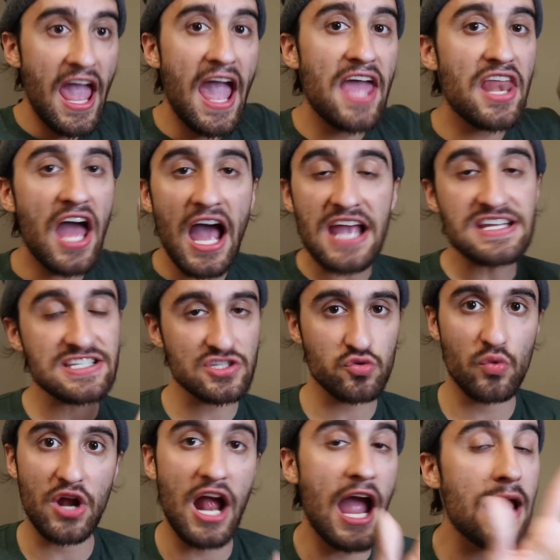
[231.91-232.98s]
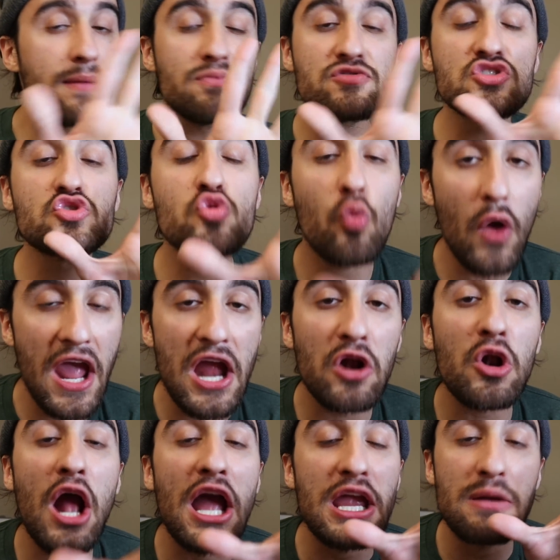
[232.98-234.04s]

and I swear I